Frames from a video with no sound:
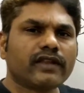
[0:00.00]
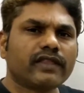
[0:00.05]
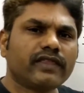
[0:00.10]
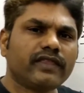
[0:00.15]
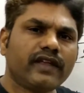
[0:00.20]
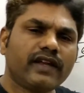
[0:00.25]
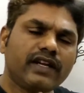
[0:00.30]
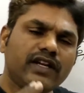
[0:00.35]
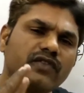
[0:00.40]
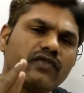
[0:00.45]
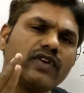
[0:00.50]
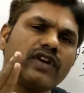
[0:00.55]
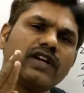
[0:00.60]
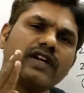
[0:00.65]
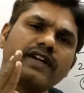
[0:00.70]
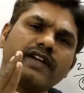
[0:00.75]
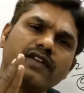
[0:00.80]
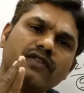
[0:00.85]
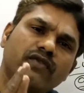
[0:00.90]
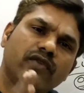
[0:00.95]
that
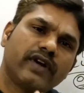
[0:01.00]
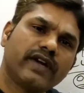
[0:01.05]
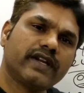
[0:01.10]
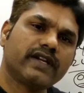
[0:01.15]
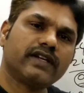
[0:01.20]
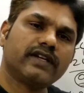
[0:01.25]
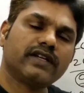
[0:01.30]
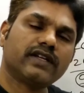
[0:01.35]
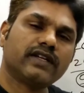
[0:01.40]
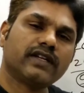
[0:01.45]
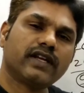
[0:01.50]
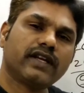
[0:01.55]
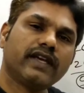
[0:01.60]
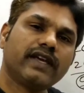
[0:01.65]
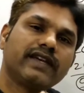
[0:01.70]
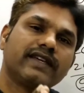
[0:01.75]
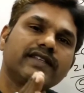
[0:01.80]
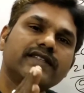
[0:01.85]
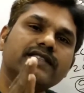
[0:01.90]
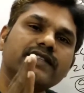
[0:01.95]
will divide
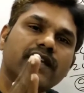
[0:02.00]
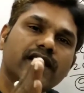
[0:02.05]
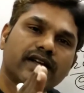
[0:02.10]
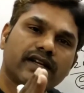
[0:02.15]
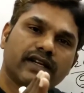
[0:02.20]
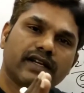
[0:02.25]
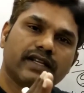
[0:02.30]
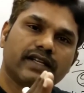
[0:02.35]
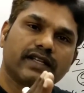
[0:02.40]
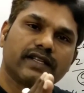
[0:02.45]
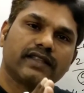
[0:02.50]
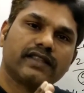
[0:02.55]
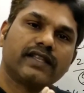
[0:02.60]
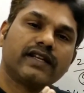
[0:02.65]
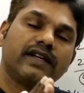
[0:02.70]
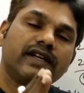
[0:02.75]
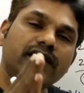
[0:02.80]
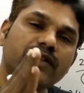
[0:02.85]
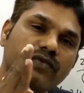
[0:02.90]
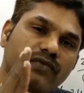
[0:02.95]
exactly the
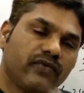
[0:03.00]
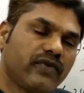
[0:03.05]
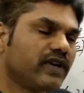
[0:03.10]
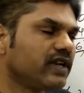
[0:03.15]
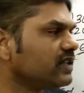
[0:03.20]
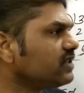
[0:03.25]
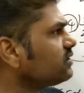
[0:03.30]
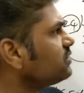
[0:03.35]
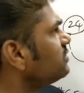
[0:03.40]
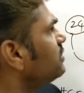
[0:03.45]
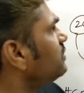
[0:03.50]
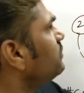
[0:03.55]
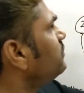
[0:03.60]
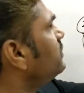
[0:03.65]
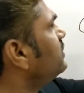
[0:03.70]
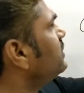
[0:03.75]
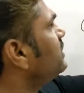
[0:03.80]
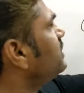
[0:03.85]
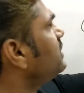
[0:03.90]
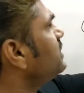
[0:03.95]
difference
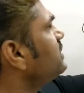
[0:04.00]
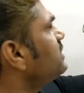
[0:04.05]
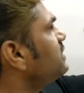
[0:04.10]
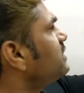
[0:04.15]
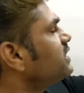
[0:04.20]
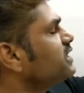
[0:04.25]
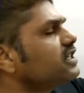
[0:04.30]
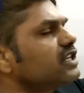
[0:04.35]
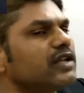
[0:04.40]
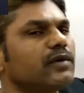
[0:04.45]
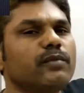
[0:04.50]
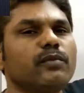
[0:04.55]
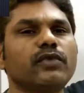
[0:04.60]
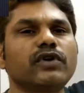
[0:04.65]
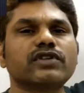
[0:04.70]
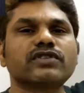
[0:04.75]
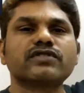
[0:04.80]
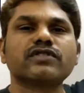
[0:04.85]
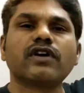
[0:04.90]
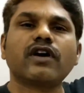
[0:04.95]
of these three
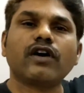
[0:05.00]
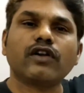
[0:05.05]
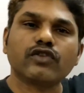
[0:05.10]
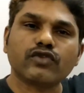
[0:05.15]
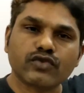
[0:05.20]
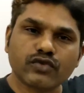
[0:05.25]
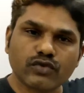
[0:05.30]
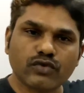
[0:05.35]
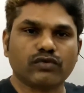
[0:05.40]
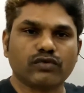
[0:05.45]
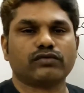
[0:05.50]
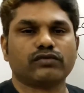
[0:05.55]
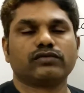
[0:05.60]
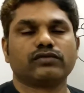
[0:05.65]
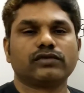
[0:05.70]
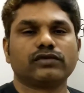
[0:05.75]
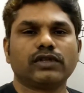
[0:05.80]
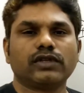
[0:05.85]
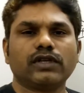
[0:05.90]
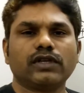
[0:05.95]
numbers also.
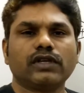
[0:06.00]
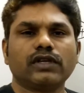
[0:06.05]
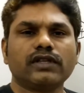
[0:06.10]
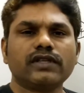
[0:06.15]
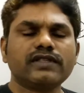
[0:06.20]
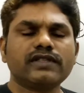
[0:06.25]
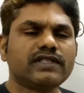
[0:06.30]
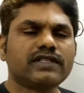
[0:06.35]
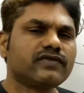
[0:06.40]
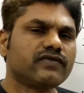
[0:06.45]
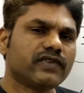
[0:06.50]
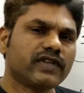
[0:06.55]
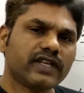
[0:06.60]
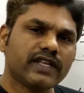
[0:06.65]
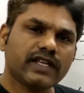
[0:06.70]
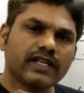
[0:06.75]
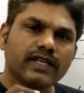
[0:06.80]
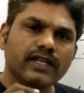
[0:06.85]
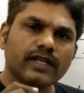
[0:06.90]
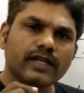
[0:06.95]
This is
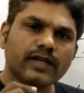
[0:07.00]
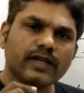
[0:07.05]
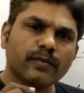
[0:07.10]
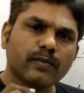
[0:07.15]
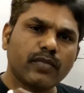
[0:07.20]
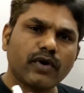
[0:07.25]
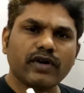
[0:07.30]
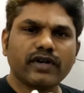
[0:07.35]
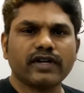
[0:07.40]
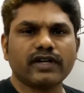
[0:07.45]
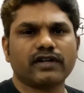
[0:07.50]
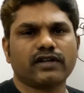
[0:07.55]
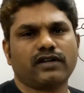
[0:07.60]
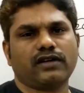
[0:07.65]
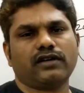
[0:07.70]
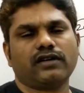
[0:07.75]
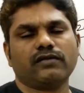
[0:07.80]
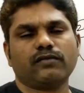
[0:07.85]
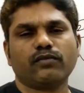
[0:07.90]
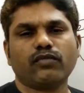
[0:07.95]
very
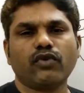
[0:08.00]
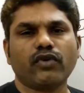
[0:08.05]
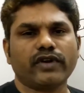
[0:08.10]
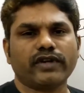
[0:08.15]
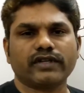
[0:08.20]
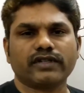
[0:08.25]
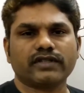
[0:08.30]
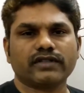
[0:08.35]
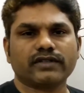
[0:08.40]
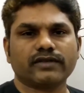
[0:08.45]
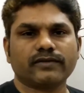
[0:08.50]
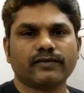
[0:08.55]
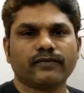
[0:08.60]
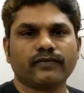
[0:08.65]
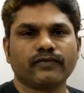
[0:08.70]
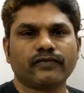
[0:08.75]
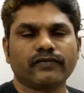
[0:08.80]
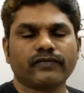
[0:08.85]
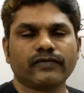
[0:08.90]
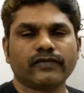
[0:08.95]
important point.
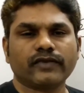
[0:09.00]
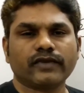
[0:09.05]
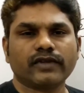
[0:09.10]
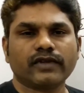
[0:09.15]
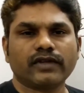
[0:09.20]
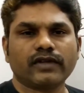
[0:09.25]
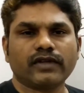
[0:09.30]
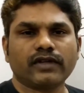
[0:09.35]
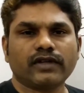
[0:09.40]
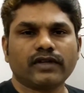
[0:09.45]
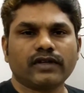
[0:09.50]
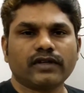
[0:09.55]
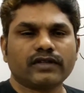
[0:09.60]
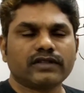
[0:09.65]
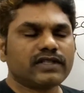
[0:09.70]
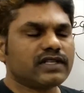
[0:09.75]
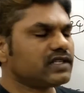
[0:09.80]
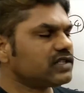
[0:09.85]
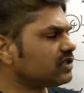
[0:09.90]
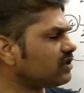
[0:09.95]

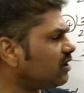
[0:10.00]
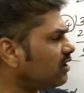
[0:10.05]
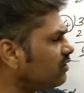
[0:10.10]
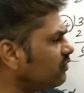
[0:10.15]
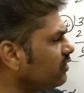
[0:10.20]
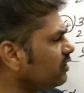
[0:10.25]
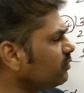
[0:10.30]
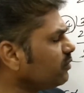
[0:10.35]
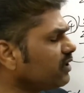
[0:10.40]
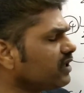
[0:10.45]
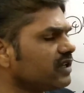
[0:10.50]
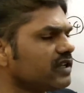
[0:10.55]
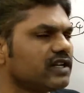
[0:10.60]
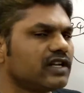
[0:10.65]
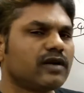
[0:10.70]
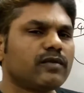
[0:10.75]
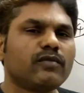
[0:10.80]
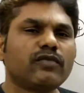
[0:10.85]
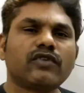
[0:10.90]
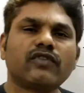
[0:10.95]
See, solving many
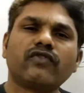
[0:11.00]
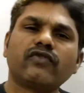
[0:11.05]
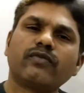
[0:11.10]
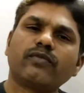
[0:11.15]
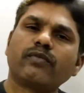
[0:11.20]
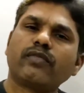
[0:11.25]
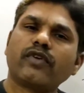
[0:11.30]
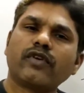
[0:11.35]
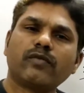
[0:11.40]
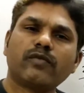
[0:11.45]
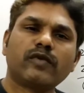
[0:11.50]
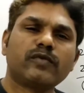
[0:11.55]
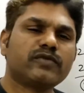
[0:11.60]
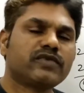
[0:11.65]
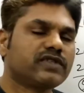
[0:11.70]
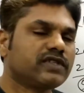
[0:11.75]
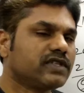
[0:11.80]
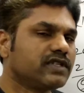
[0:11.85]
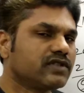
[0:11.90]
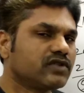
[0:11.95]
number of
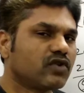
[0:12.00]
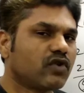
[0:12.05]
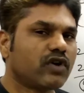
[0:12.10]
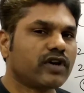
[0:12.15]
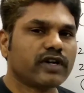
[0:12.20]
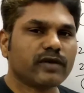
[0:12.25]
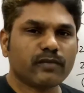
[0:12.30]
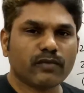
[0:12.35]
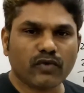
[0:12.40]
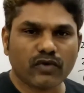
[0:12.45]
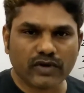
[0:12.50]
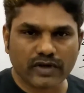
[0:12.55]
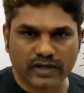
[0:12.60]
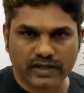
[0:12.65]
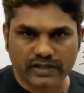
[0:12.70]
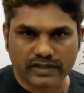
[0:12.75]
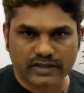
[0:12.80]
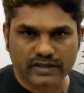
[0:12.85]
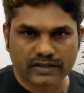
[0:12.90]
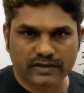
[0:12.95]
problems is not
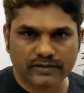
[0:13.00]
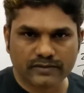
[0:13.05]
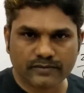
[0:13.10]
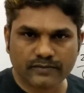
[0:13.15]
important.